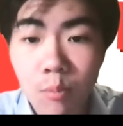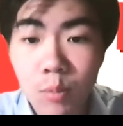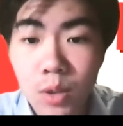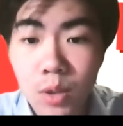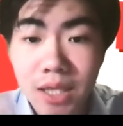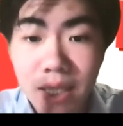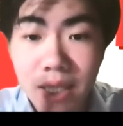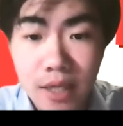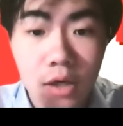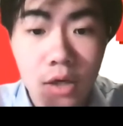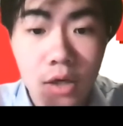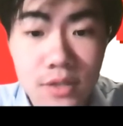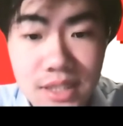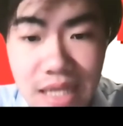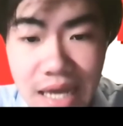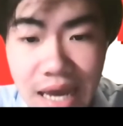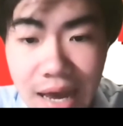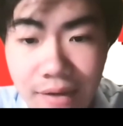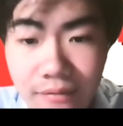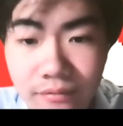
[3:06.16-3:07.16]
clinical
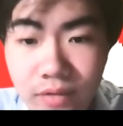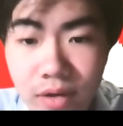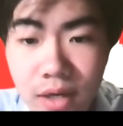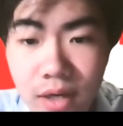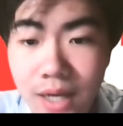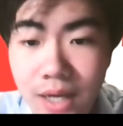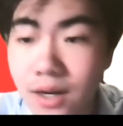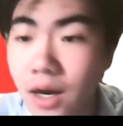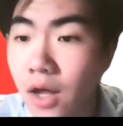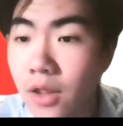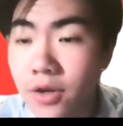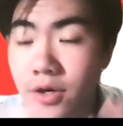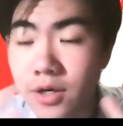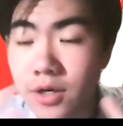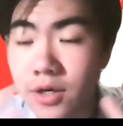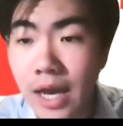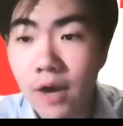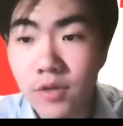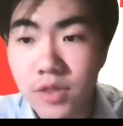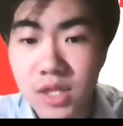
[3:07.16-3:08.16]
staff, and other
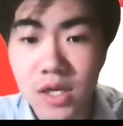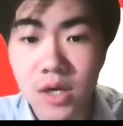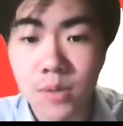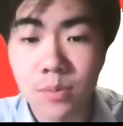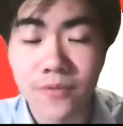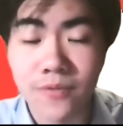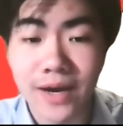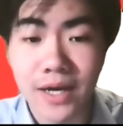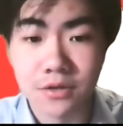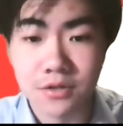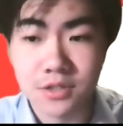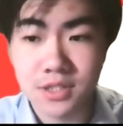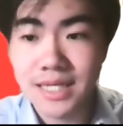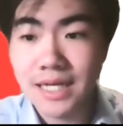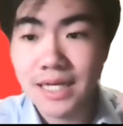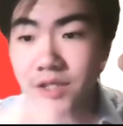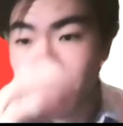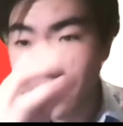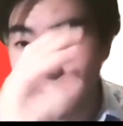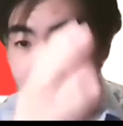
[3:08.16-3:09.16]
healthcare providers.
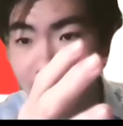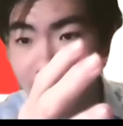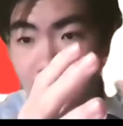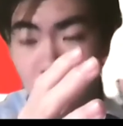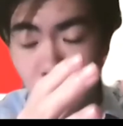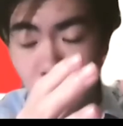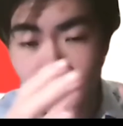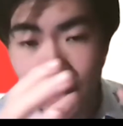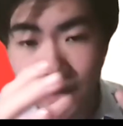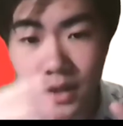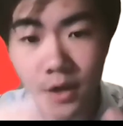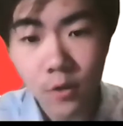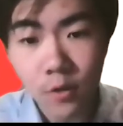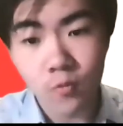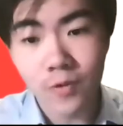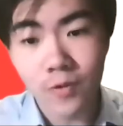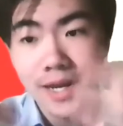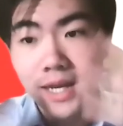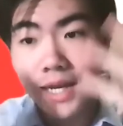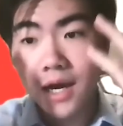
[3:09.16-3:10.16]
That's for phase one.
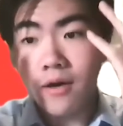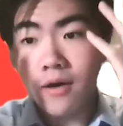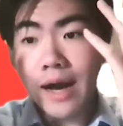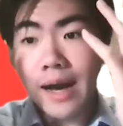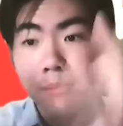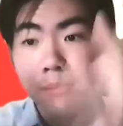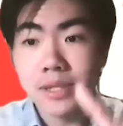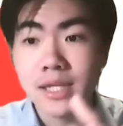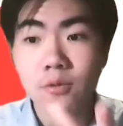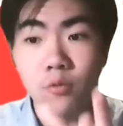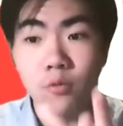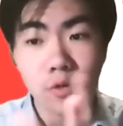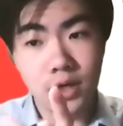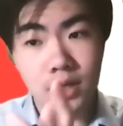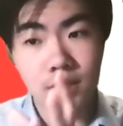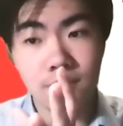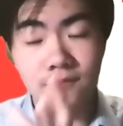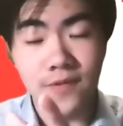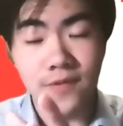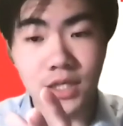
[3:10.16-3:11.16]
Right now, I believe we're
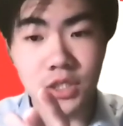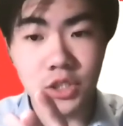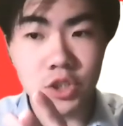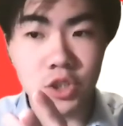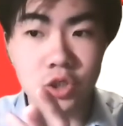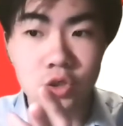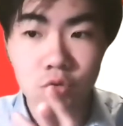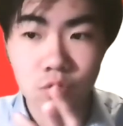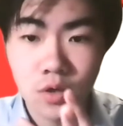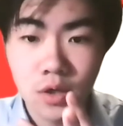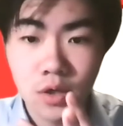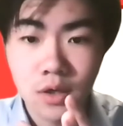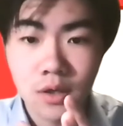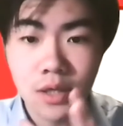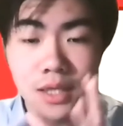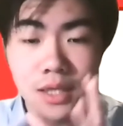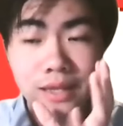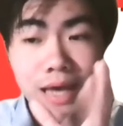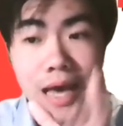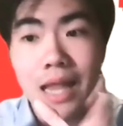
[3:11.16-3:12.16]
in phase two
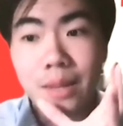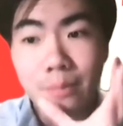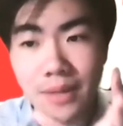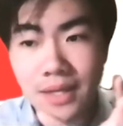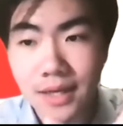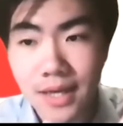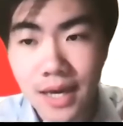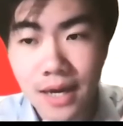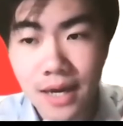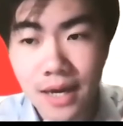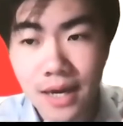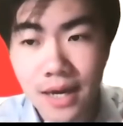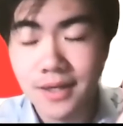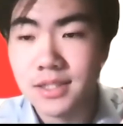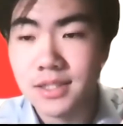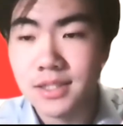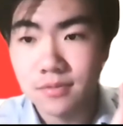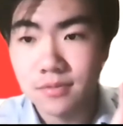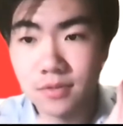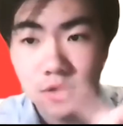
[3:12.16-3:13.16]
in the Alameda
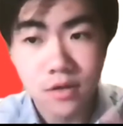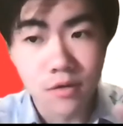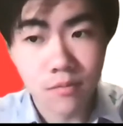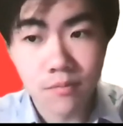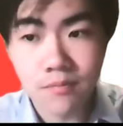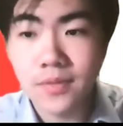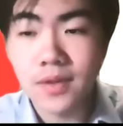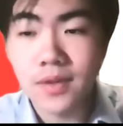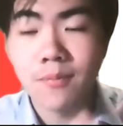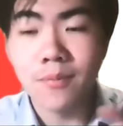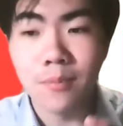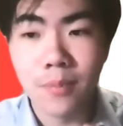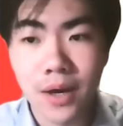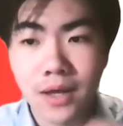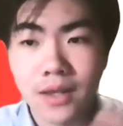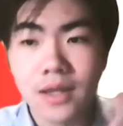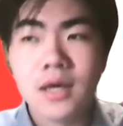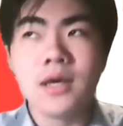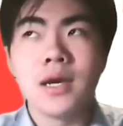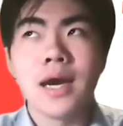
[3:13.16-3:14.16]
County,
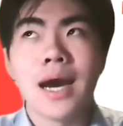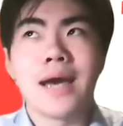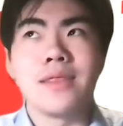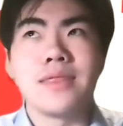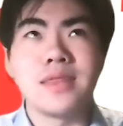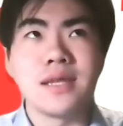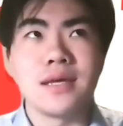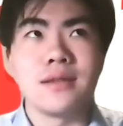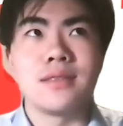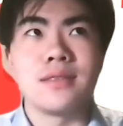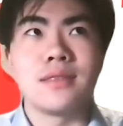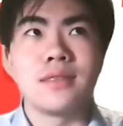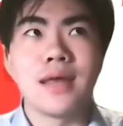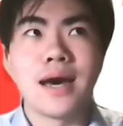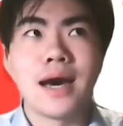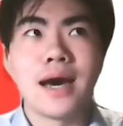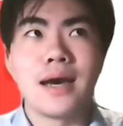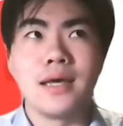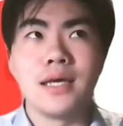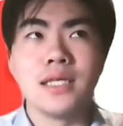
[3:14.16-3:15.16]
but I think
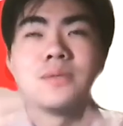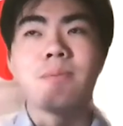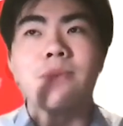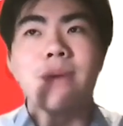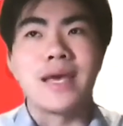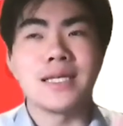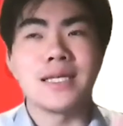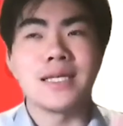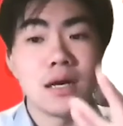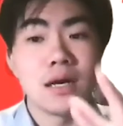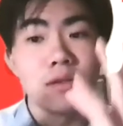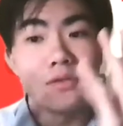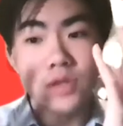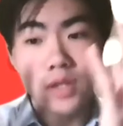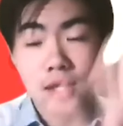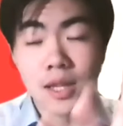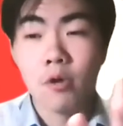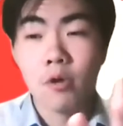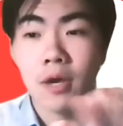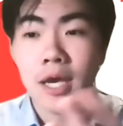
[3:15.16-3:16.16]
that it's based on
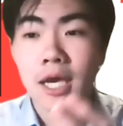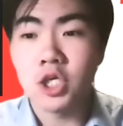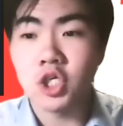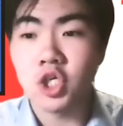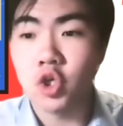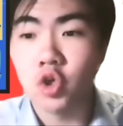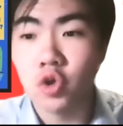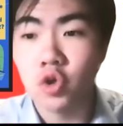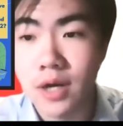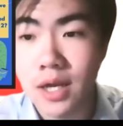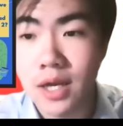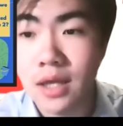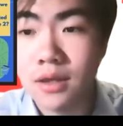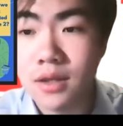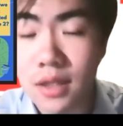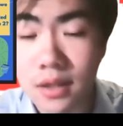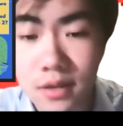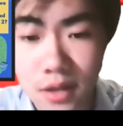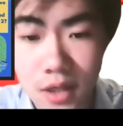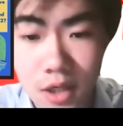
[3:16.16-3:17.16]
the location you're
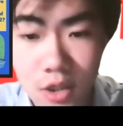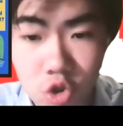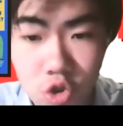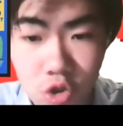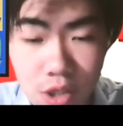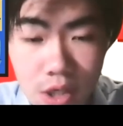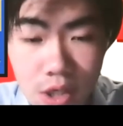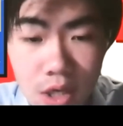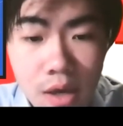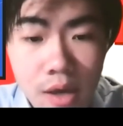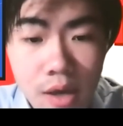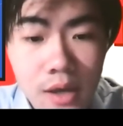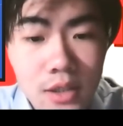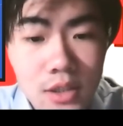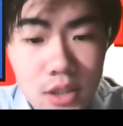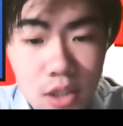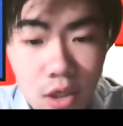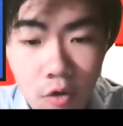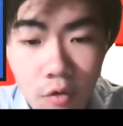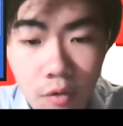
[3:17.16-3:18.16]
in the country.
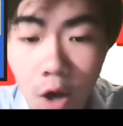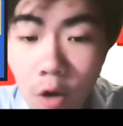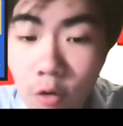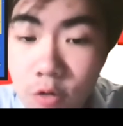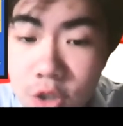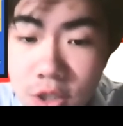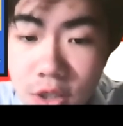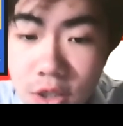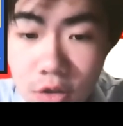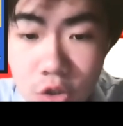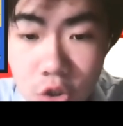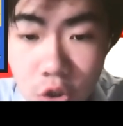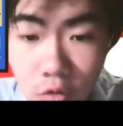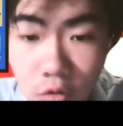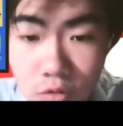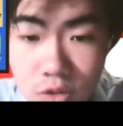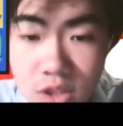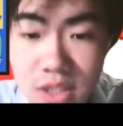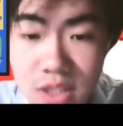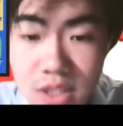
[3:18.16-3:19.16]
So older
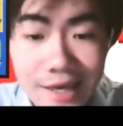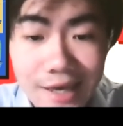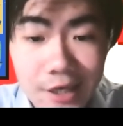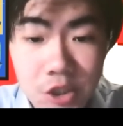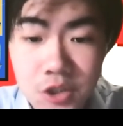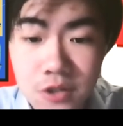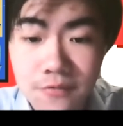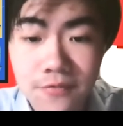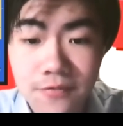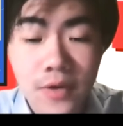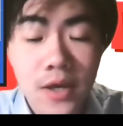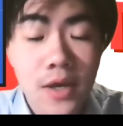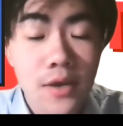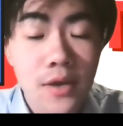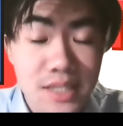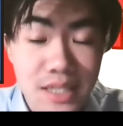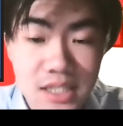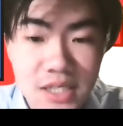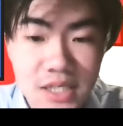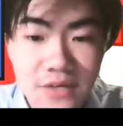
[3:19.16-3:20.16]
adults, age of
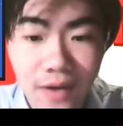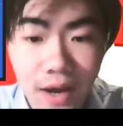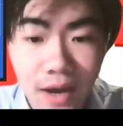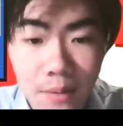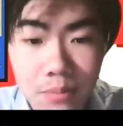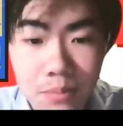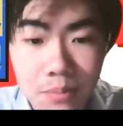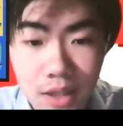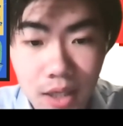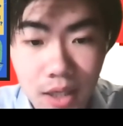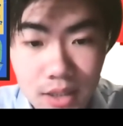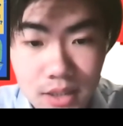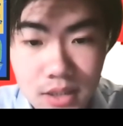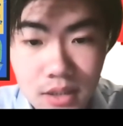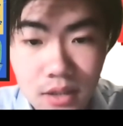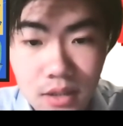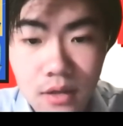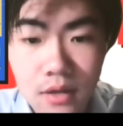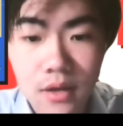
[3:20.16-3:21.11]
65 plus,